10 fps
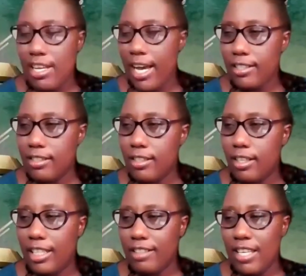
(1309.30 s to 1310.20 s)
that
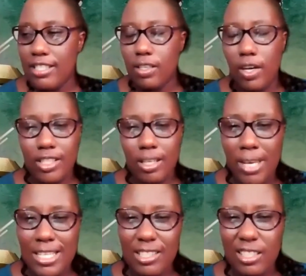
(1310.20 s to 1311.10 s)
a lot of their songs are
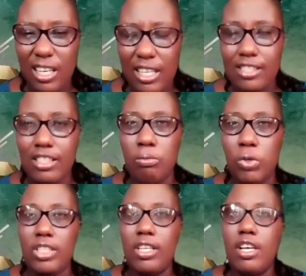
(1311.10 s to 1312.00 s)
Pentecostal,
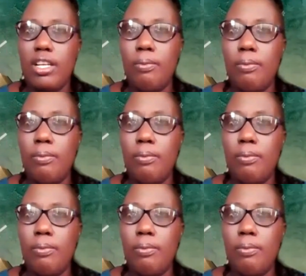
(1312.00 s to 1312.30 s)
but the